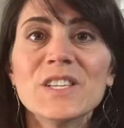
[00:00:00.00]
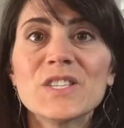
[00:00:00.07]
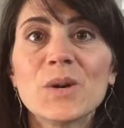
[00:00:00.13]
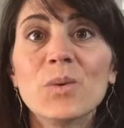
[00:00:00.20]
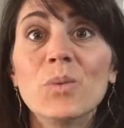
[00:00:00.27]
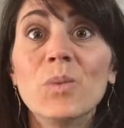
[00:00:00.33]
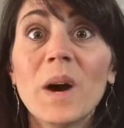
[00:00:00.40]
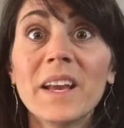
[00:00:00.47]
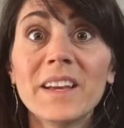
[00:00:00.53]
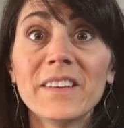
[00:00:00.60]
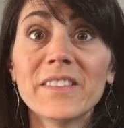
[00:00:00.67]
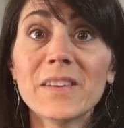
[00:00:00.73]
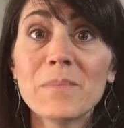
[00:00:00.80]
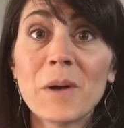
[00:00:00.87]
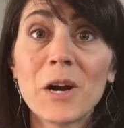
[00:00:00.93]
So what
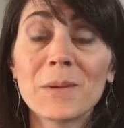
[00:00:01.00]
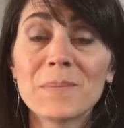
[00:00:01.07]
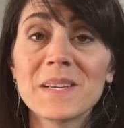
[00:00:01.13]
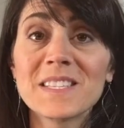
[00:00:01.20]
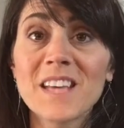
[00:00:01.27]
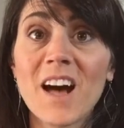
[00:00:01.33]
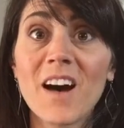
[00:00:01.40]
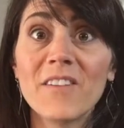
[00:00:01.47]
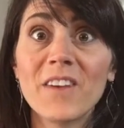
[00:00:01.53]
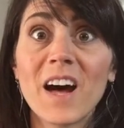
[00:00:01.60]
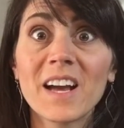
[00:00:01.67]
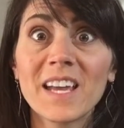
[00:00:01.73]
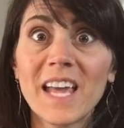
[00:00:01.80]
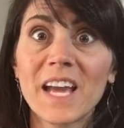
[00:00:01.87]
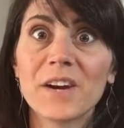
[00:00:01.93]
is the purpose of
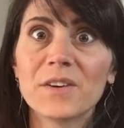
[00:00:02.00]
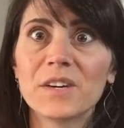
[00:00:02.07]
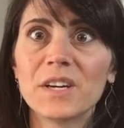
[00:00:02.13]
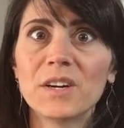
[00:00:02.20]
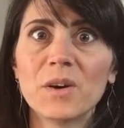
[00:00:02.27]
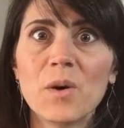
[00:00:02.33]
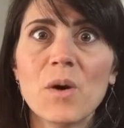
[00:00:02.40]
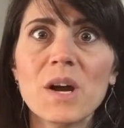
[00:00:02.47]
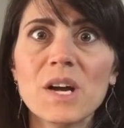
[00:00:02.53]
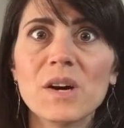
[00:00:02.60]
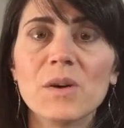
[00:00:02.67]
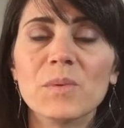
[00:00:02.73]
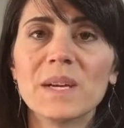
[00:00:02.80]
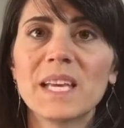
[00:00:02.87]
a carrier oil?